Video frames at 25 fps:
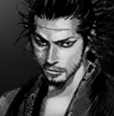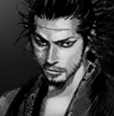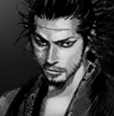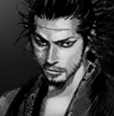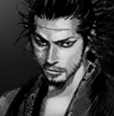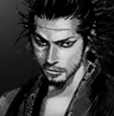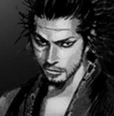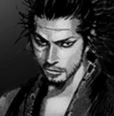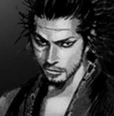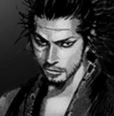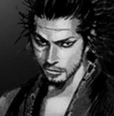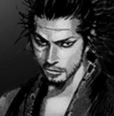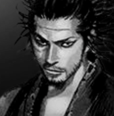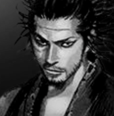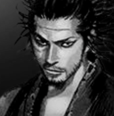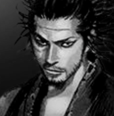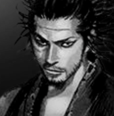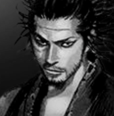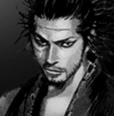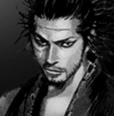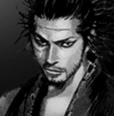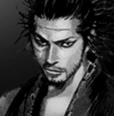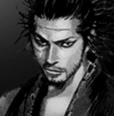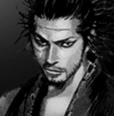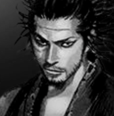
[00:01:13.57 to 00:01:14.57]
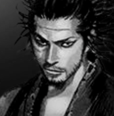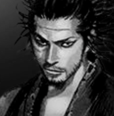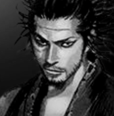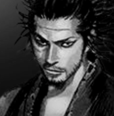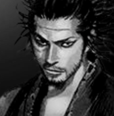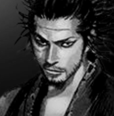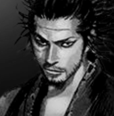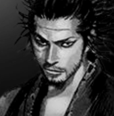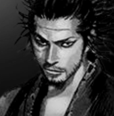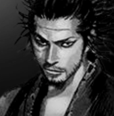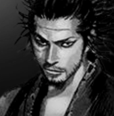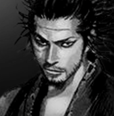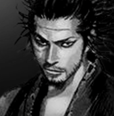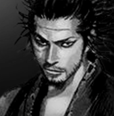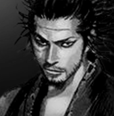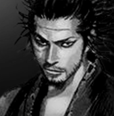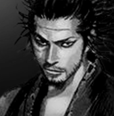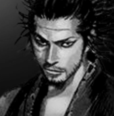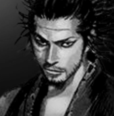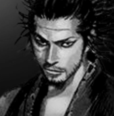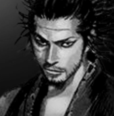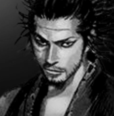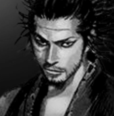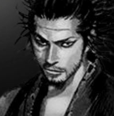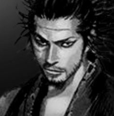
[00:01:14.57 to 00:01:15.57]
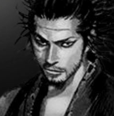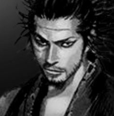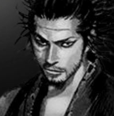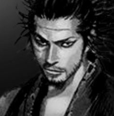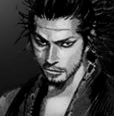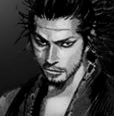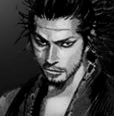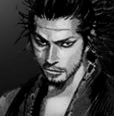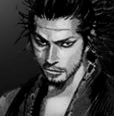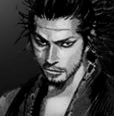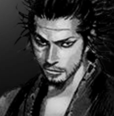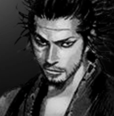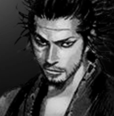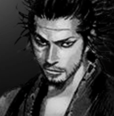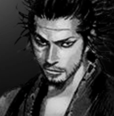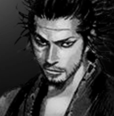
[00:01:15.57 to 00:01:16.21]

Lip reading: Nobody speaks.